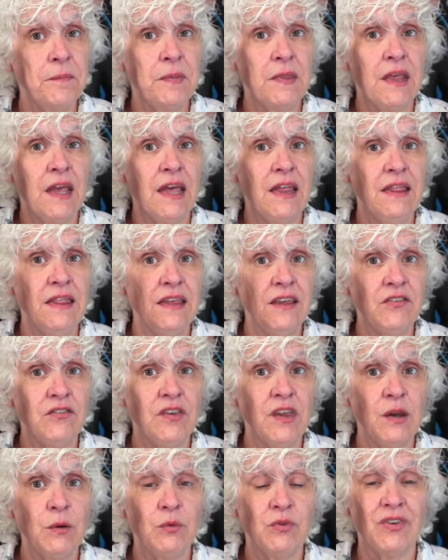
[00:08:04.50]
And this
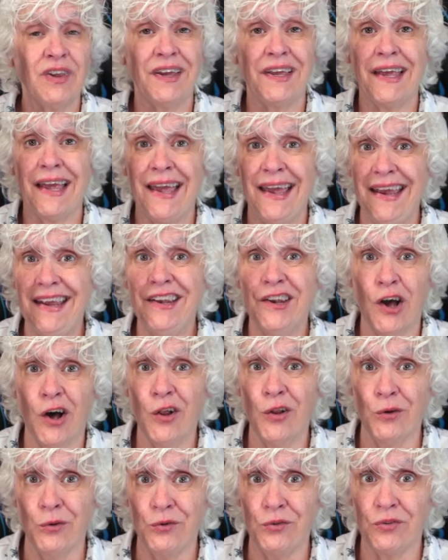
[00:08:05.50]
thing was like
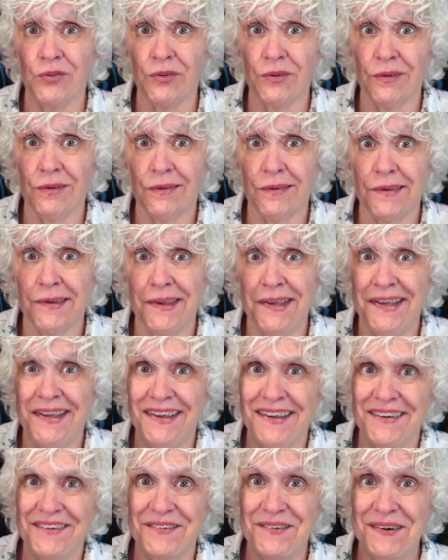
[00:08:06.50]
$8,
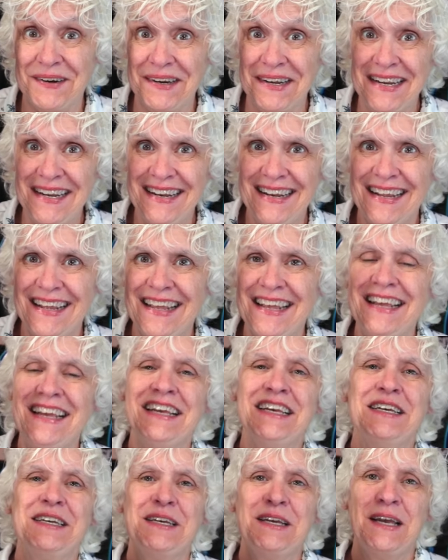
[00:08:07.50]
right?
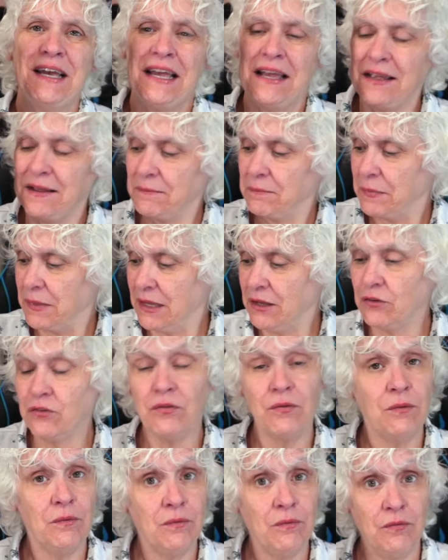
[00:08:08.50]
It's
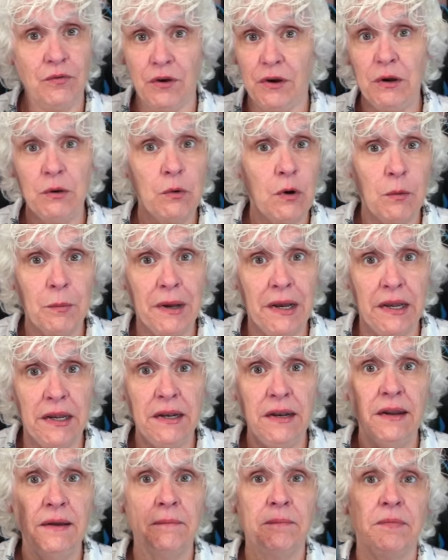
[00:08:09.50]
very well
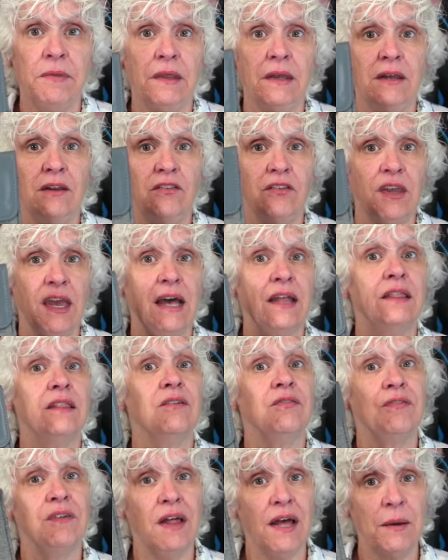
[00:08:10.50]
made. It's got the
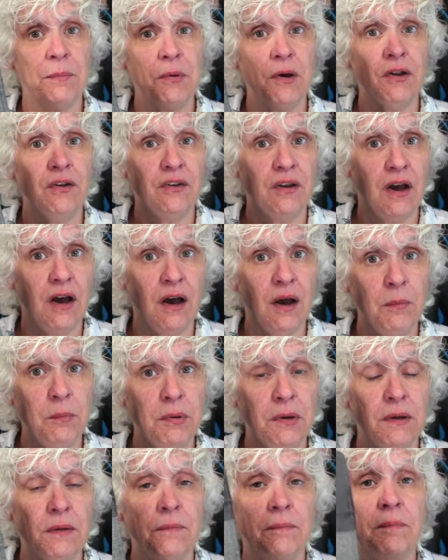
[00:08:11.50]
flap on top.
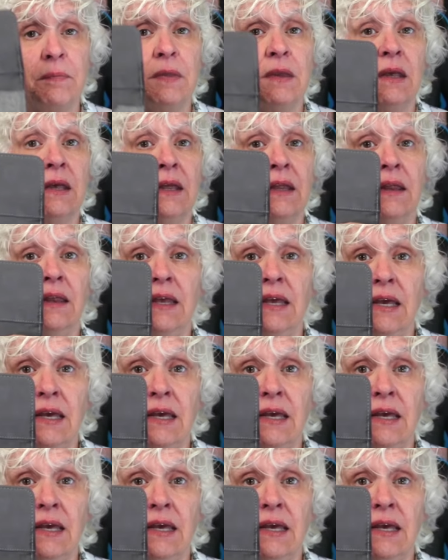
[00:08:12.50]
The